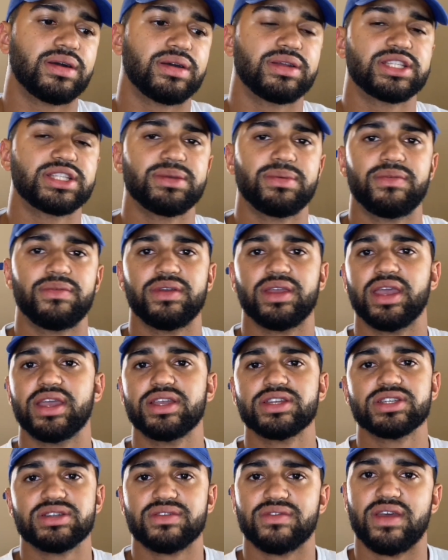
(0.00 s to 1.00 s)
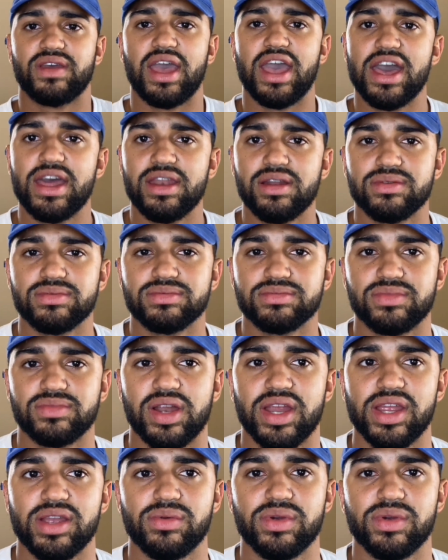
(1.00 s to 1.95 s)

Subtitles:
typification of Adam, right?